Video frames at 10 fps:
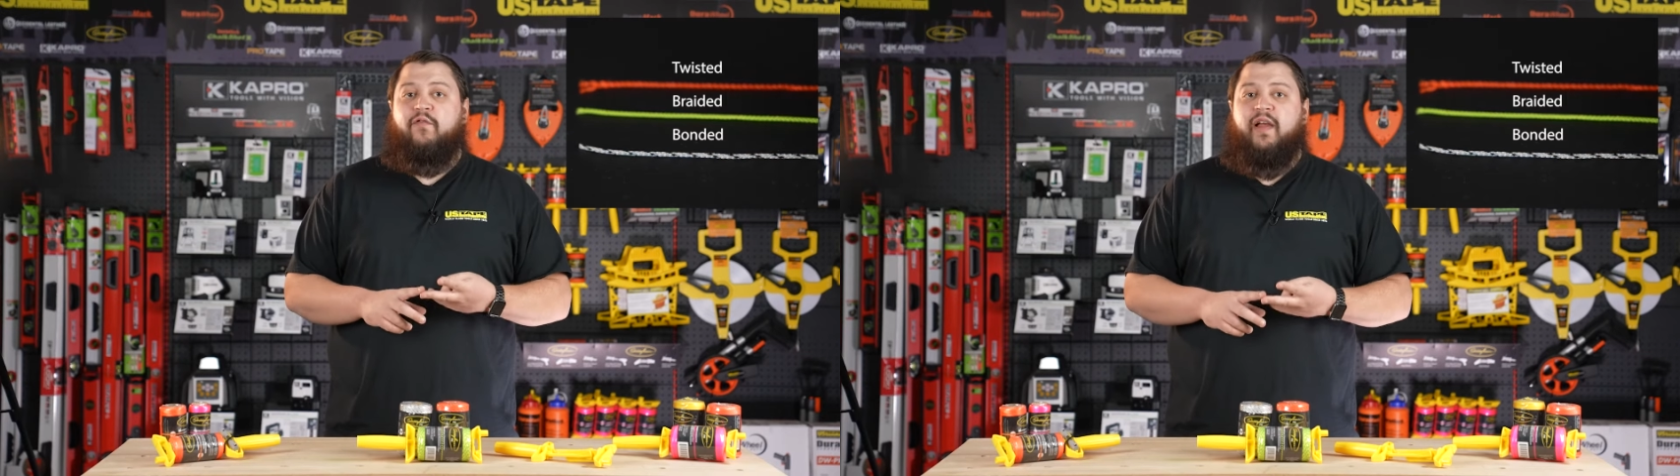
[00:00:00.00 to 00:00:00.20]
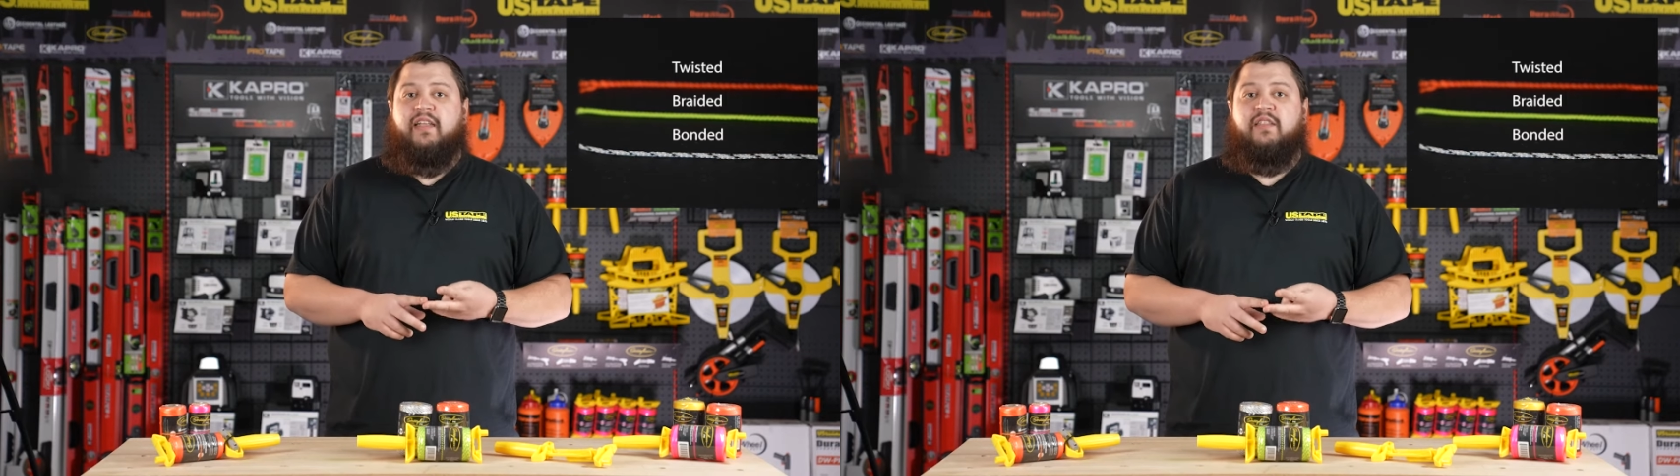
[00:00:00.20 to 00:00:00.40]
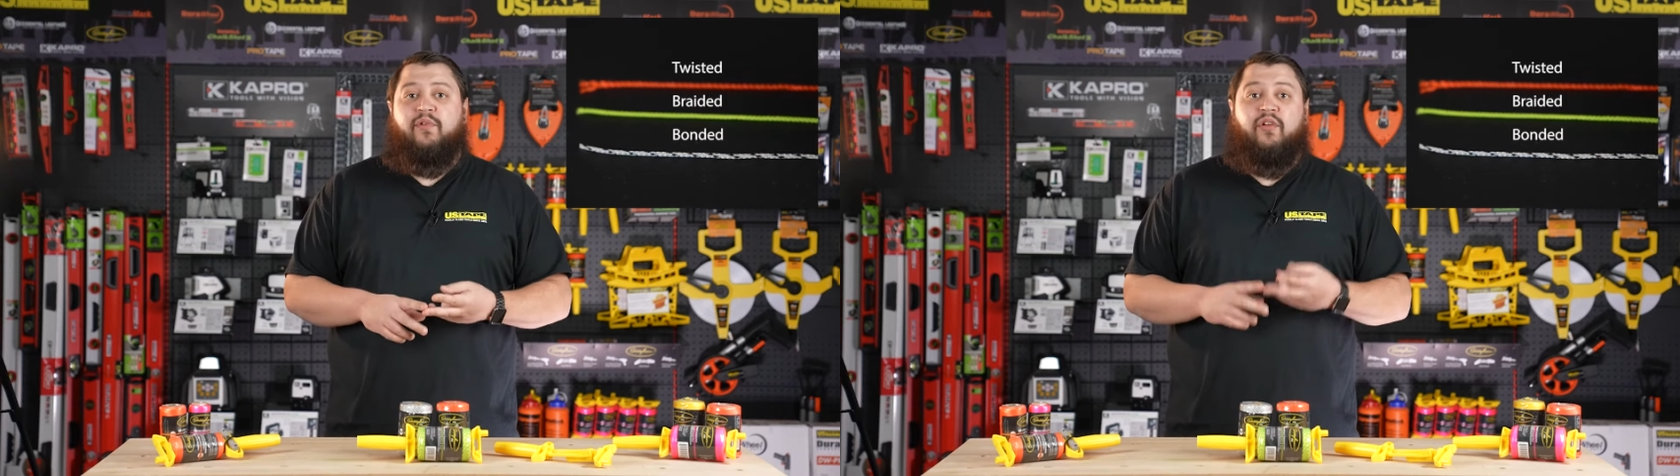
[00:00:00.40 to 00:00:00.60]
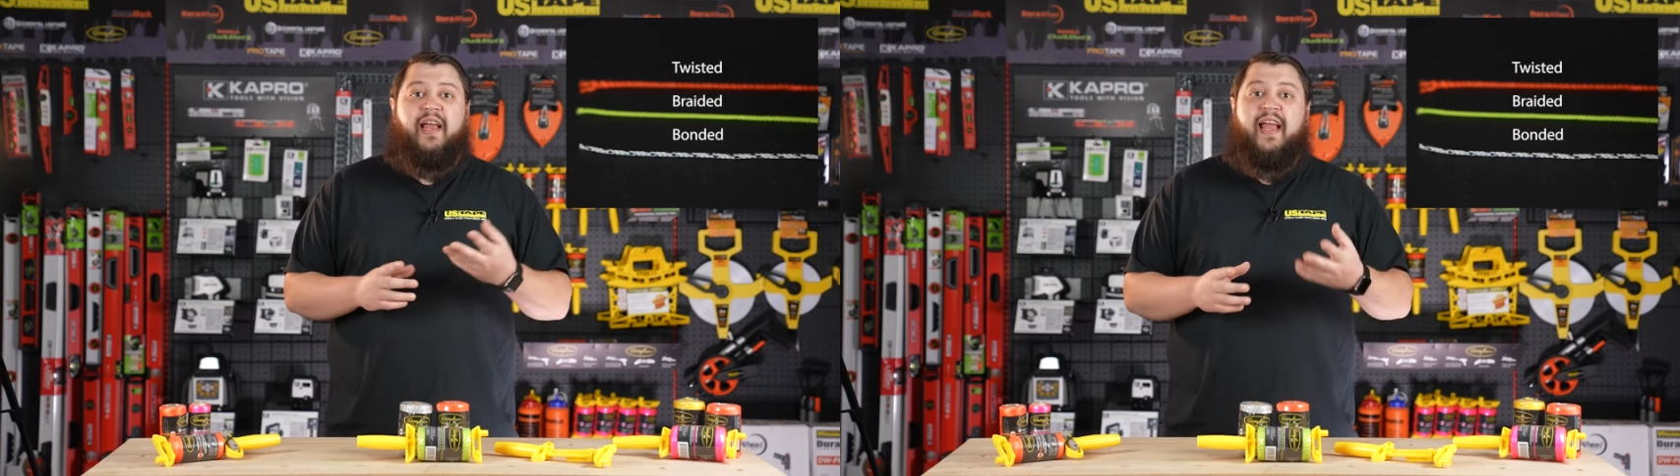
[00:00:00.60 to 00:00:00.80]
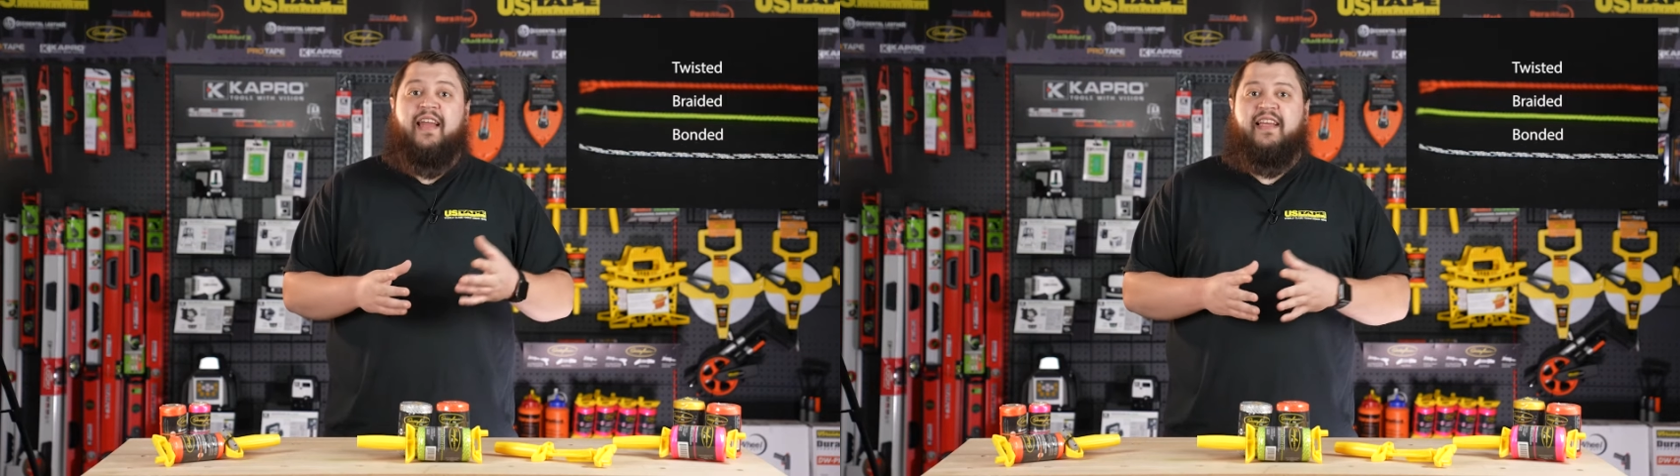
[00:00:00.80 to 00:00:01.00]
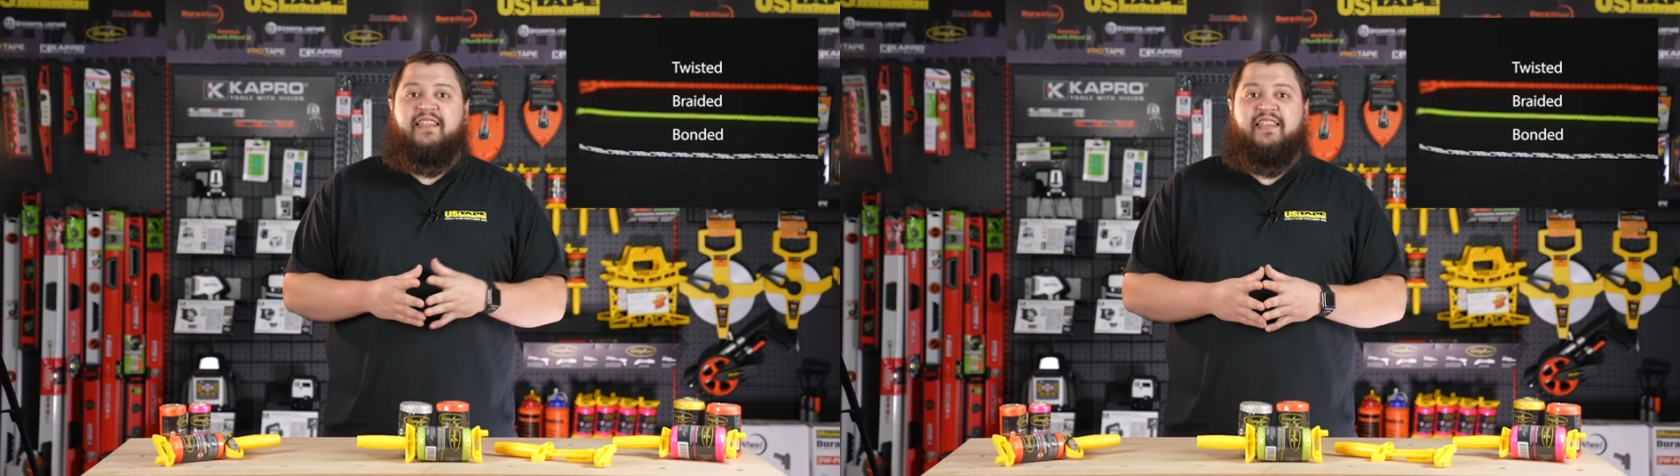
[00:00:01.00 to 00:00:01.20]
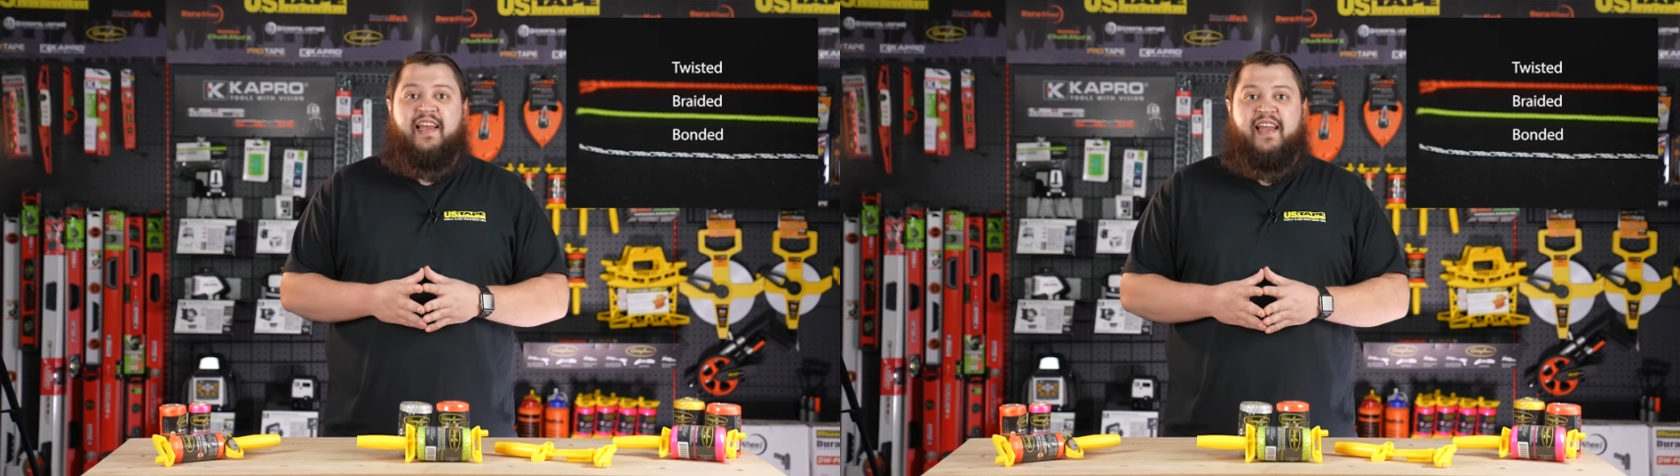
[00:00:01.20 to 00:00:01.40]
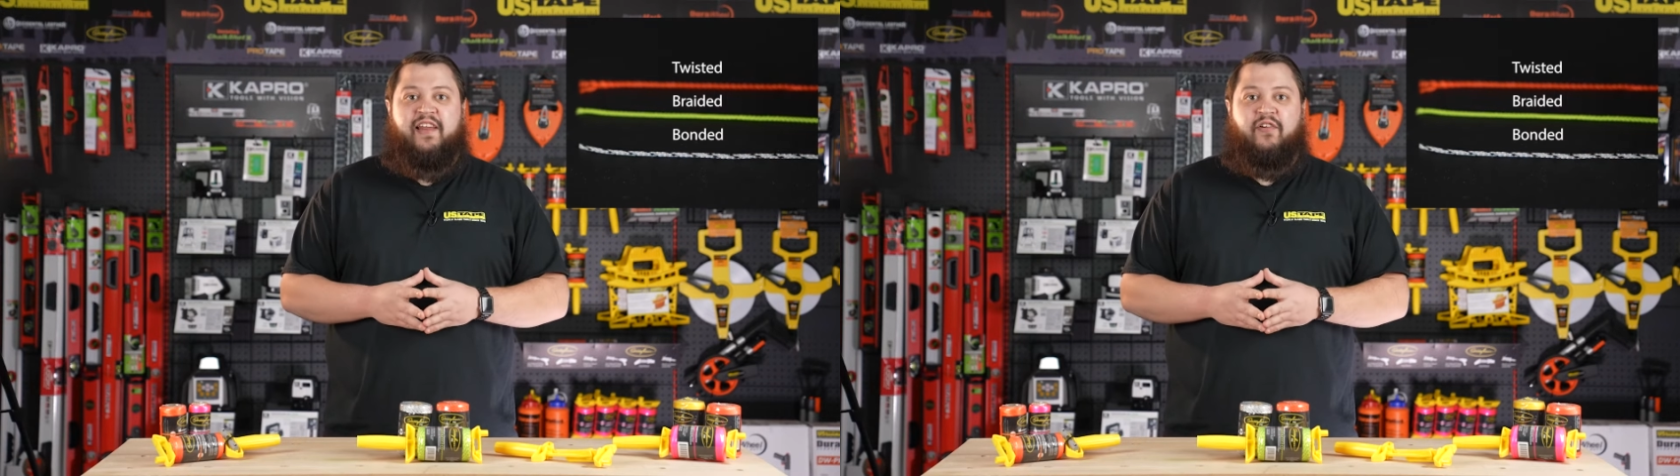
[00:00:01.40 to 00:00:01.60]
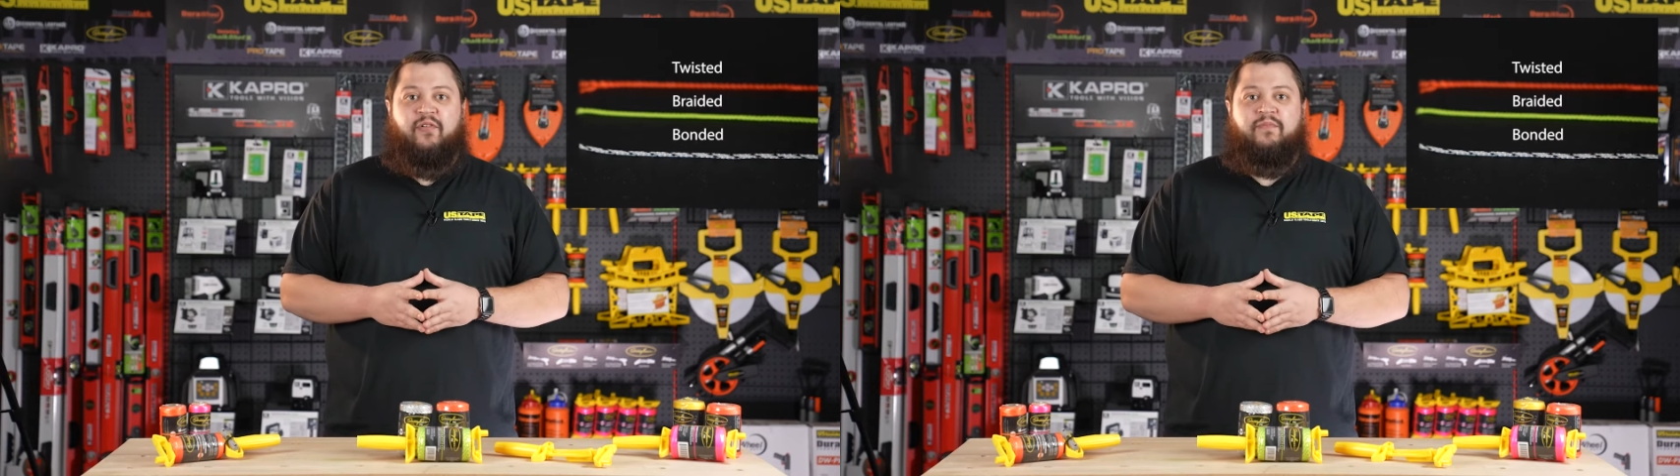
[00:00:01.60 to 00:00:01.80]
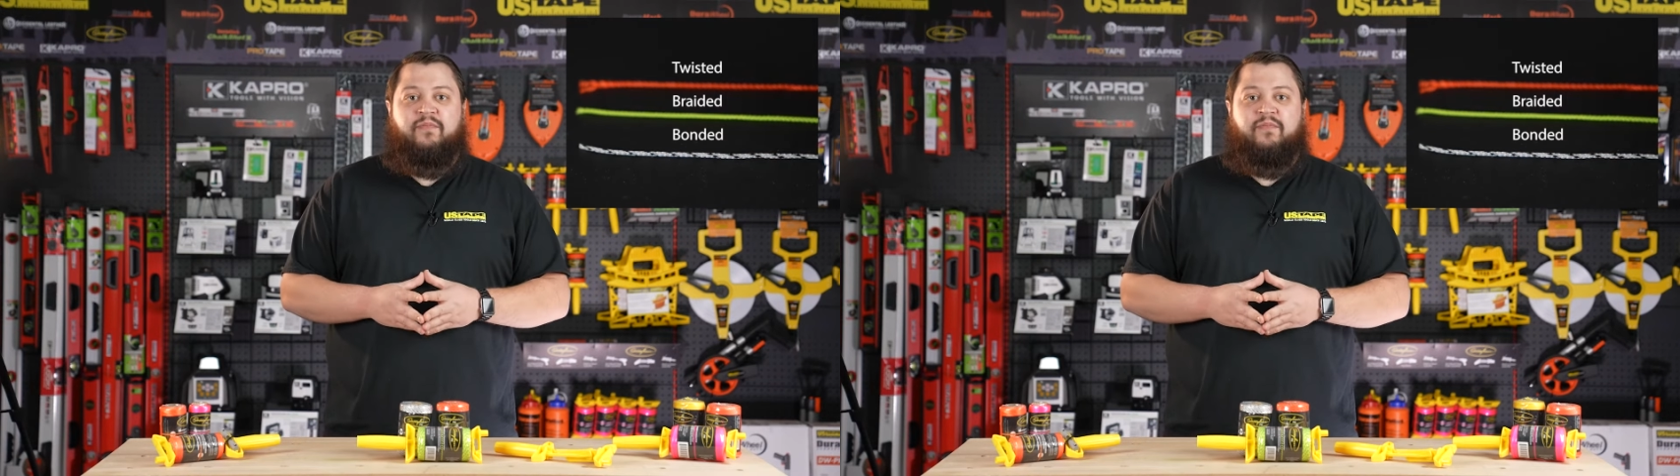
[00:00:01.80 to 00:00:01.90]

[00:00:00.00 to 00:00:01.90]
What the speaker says: flexible, and easy to handle.